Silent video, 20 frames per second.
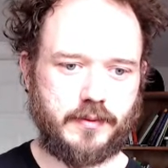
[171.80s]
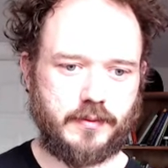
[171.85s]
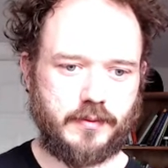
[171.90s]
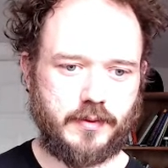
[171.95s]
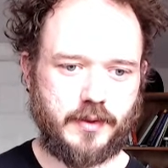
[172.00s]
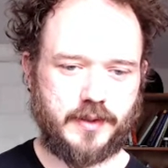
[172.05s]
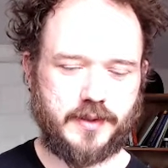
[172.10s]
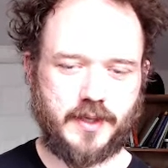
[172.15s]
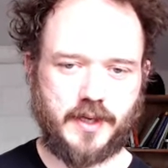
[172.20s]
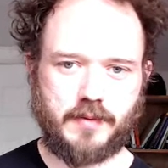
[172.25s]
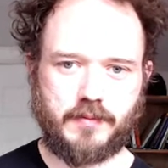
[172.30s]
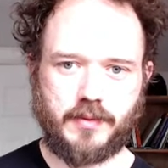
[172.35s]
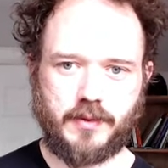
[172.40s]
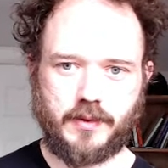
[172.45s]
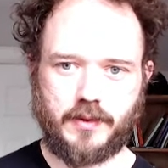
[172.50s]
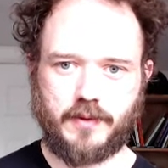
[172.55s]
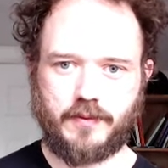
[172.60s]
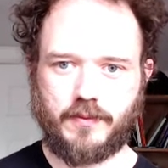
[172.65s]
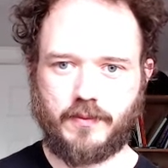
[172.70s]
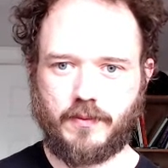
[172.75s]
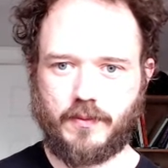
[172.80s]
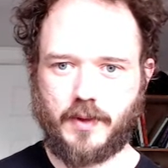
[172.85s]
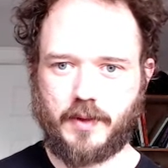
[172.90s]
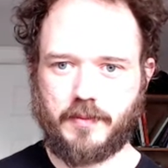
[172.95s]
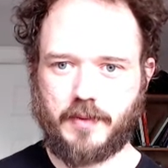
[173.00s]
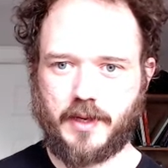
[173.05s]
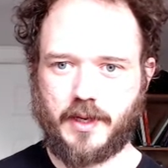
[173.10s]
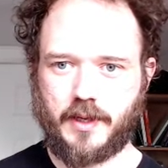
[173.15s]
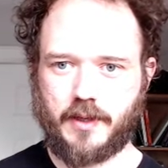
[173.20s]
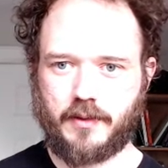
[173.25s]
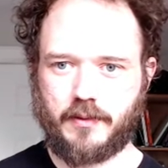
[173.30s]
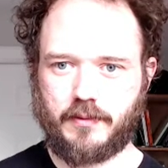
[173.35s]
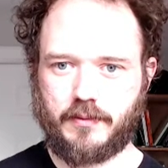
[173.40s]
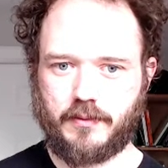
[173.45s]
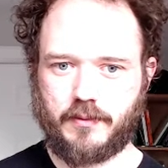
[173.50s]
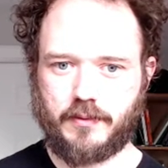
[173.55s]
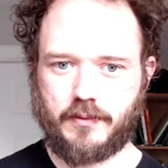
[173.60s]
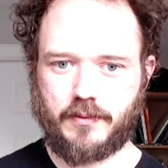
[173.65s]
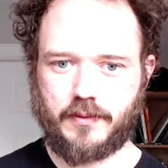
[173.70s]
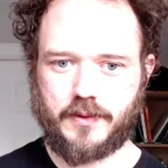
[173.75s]
example of what my
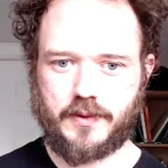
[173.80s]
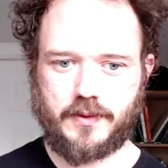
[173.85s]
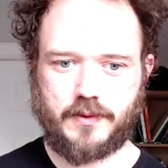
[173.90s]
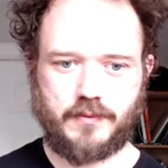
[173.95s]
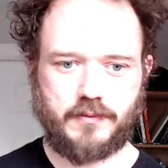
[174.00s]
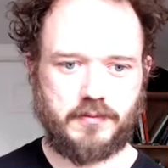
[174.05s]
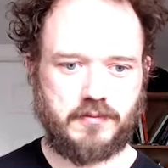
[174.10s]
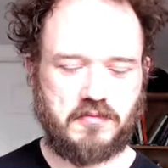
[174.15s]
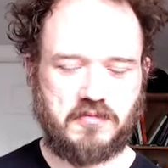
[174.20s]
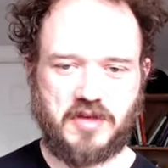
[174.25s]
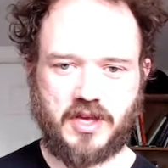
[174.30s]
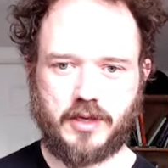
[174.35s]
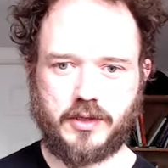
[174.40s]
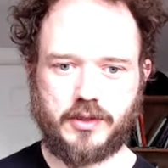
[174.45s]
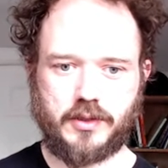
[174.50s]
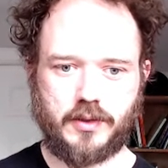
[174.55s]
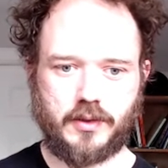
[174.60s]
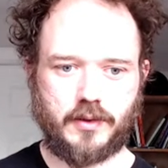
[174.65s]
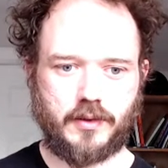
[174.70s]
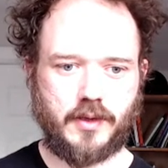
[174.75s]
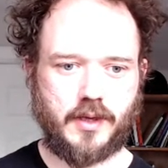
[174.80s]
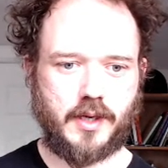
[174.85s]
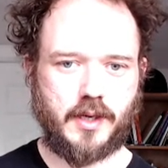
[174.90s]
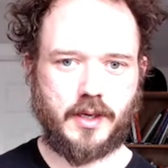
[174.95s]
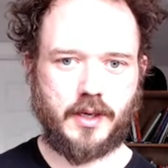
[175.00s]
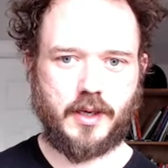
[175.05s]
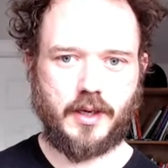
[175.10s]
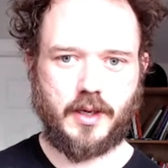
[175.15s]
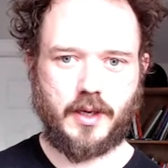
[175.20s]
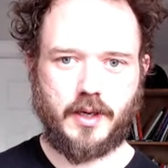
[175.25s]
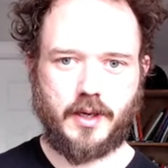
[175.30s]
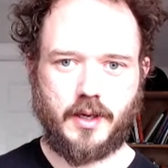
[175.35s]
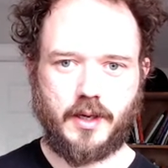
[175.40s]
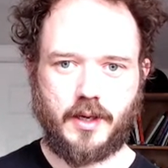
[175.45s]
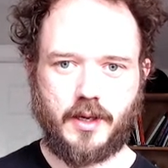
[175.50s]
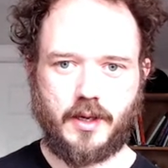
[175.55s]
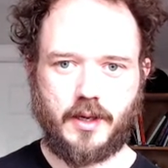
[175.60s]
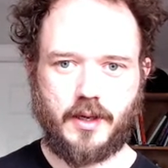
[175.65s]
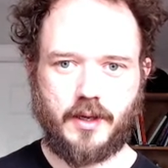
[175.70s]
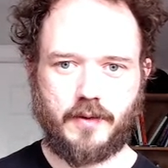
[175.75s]
thing should look like.
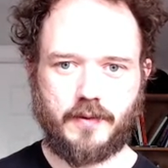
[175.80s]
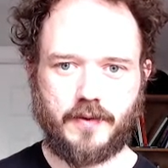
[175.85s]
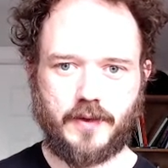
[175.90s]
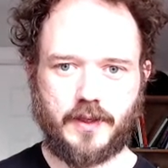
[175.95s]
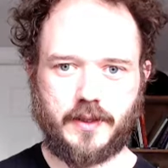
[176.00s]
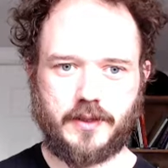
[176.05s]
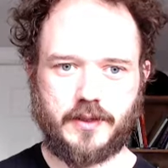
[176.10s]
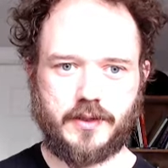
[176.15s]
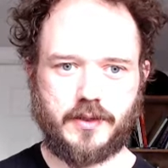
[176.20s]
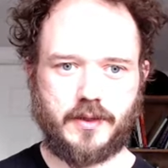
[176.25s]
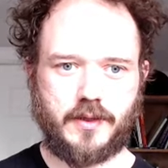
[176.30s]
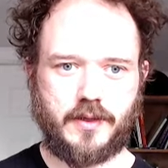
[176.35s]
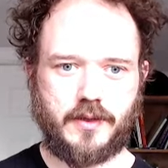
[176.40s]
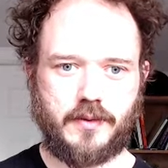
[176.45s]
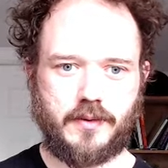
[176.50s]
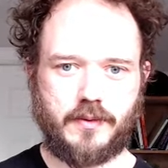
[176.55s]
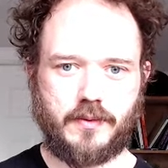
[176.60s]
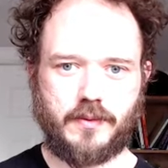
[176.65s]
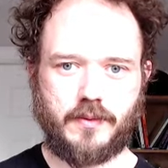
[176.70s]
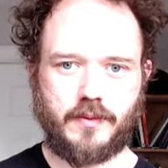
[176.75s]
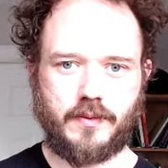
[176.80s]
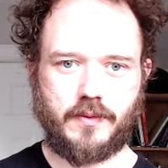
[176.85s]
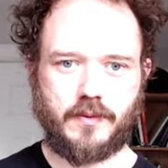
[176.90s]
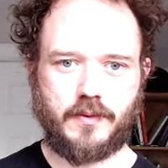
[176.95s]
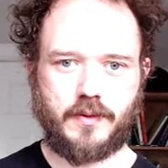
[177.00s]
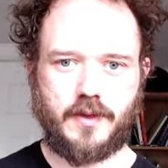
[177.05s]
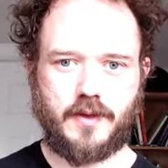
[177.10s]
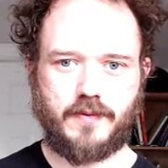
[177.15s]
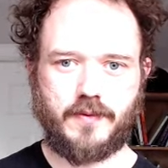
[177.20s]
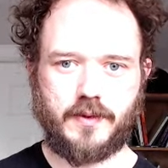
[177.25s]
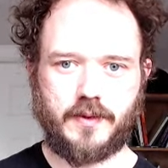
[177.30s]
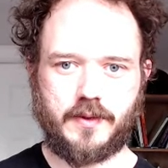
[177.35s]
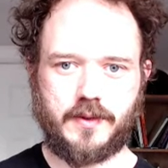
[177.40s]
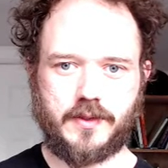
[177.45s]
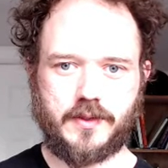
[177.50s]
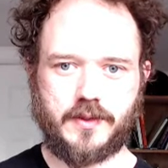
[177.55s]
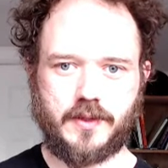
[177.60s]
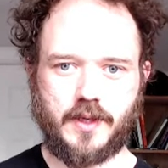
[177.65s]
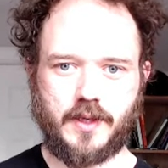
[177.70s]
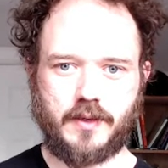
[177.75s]
If I can show you even
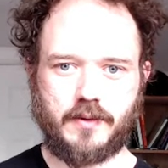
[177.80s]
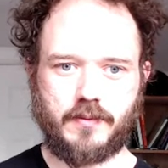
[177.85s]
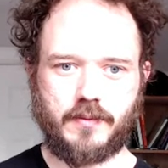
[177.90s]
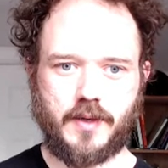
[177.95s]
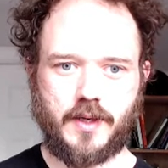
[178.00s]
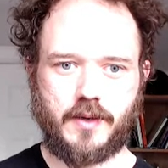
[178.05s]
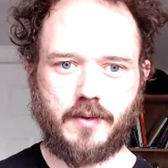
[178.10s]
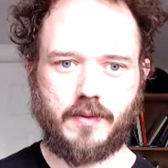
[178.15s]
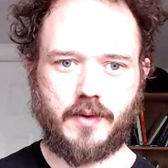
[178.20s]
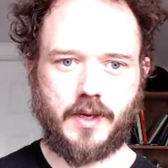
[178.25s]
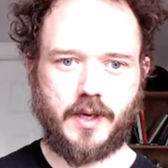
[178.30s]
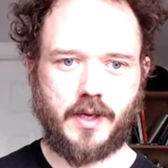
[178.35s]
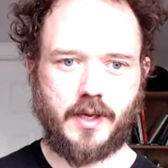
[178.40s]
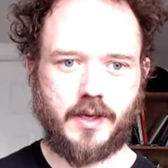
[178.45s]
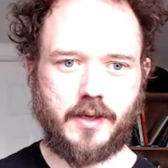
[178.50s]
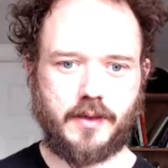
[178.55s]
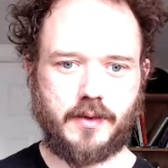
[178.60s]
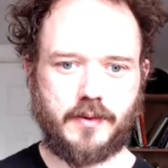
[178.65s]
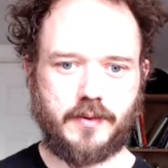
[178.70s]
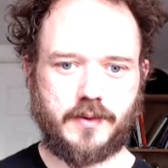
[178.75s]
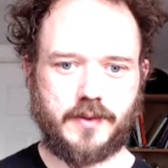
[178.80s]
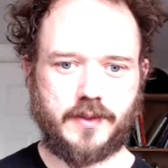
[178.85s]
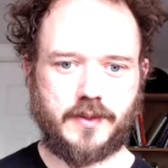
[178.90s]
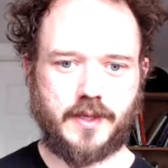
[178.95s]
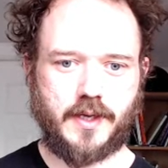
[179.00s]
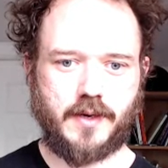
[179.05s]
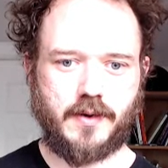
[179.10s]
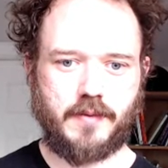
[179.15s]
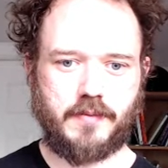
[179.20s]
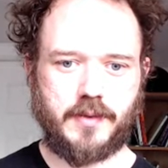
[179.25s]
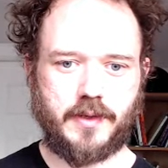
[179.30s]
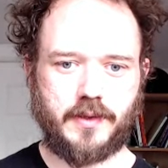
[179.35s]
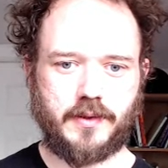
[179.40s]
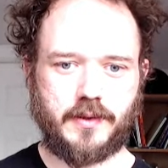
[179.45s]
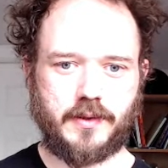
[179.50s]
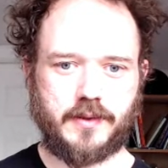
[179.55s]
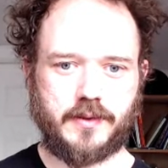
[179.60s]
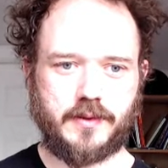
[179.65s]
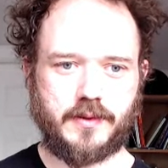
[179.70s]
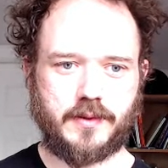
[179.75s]
just right away, this is how I build
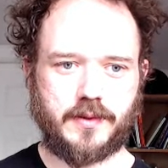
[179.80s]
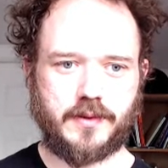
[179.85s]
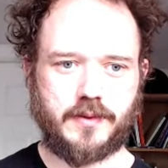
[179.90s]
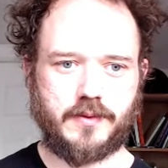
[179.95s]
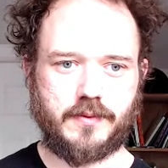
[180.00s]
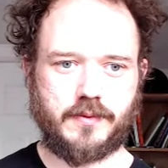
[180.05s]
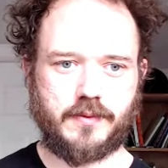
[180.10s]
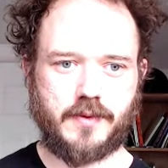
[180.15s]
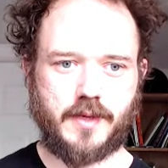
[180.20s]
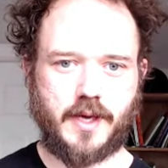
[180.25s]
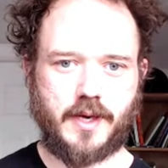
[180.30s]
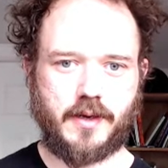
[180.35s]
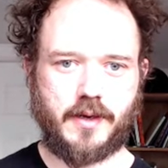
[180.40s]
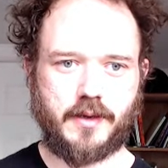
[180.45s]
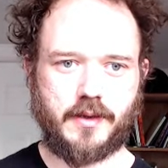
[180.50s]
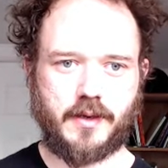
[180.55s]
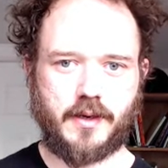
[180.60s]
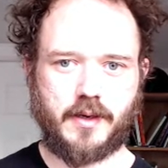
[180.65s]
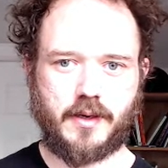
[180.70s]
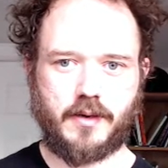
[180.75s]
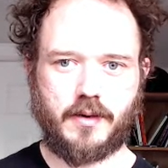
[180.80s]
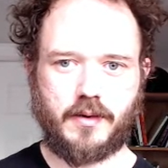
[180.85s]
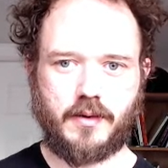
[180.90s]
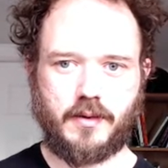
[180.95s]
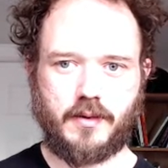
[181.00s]
it. So I just threw that on there,